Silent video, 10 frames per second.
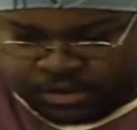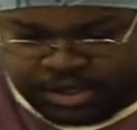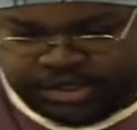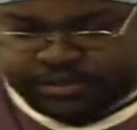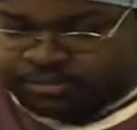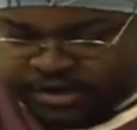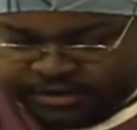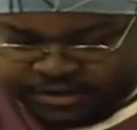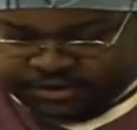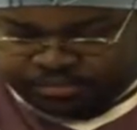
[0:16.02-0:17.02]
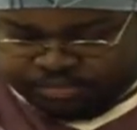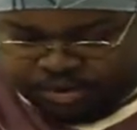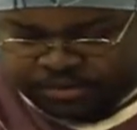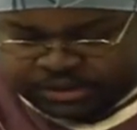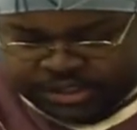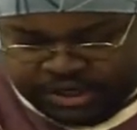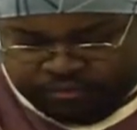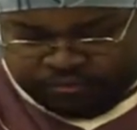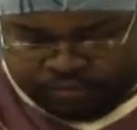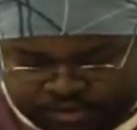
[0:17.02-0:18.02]
like it's pretty much like
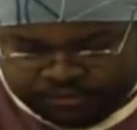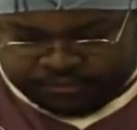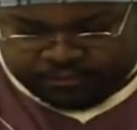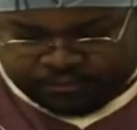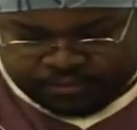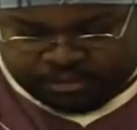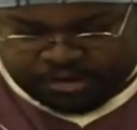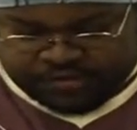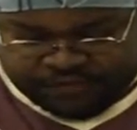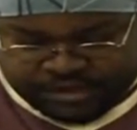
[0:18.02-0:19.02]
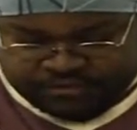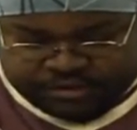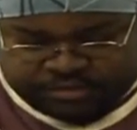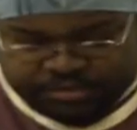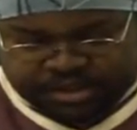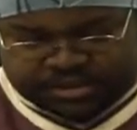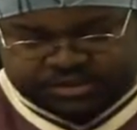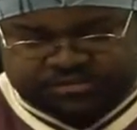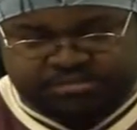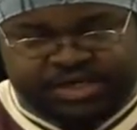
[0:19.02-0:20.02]
one of my favorites because
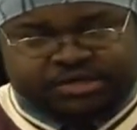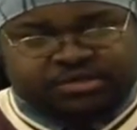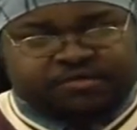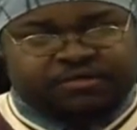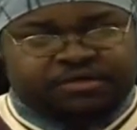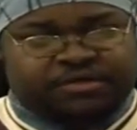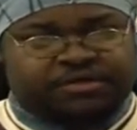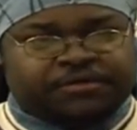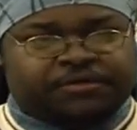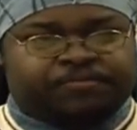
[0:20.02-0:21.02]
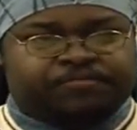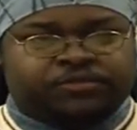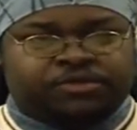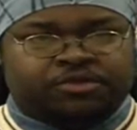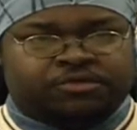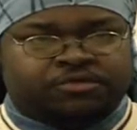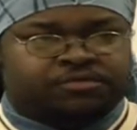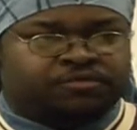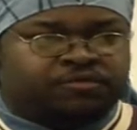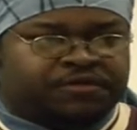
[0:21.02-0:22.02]
it's based off of a
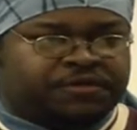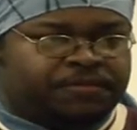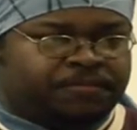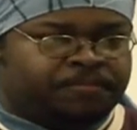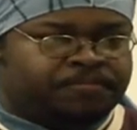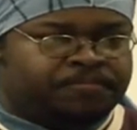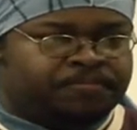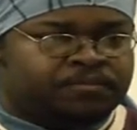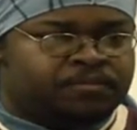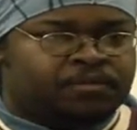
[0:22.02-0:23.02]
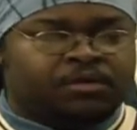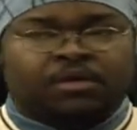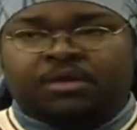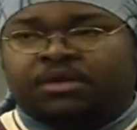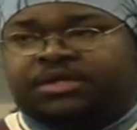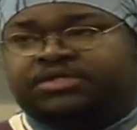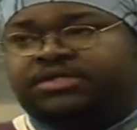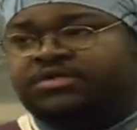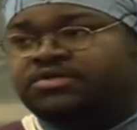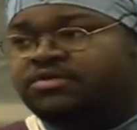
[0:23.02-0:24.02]
children's movie. Like I
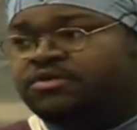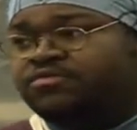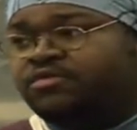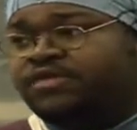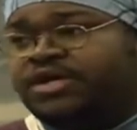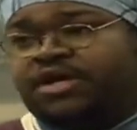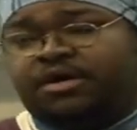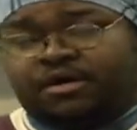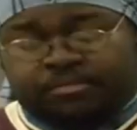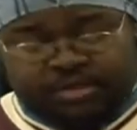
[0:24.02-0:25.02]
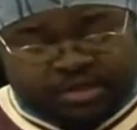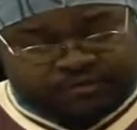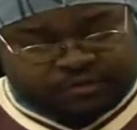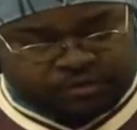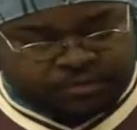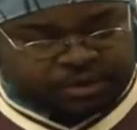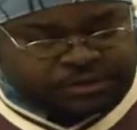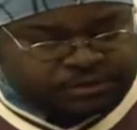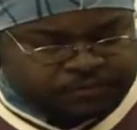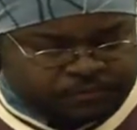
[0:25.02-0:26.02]
said, a children's movie that I love so
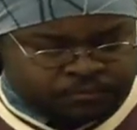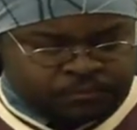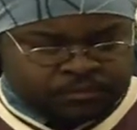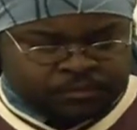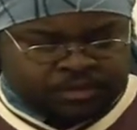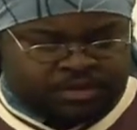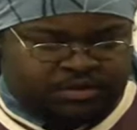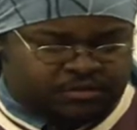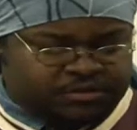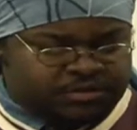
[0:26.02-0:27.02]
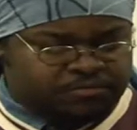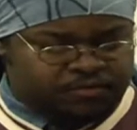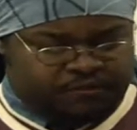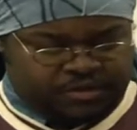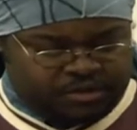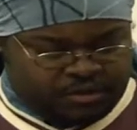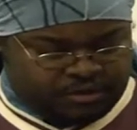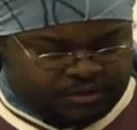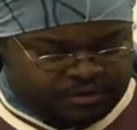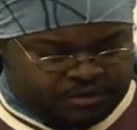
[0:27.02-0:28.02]
much. And it was this movie
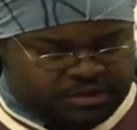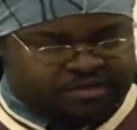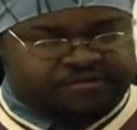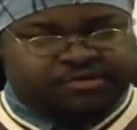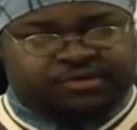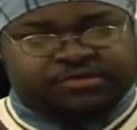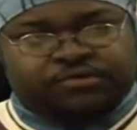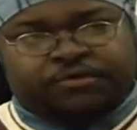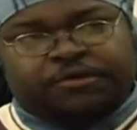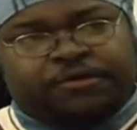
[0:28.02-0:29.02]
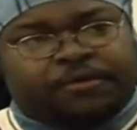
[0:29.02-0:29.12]
called The Never-Ending Story.